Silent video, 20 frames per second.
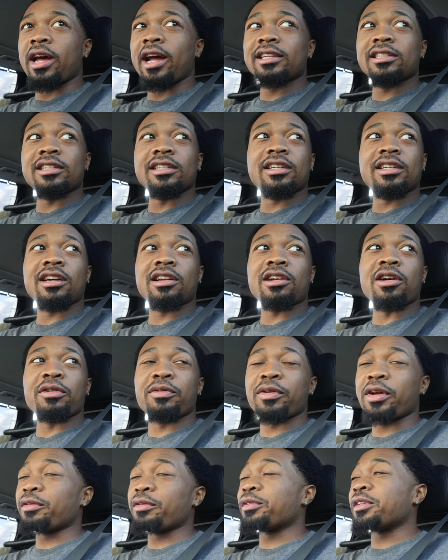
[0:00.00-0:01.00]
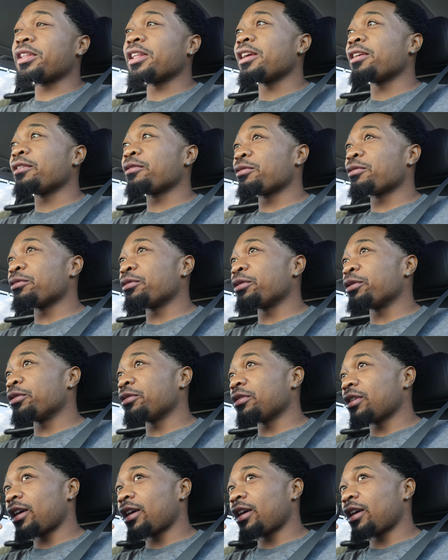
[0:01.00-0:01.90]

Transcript: actually cut off everything for real,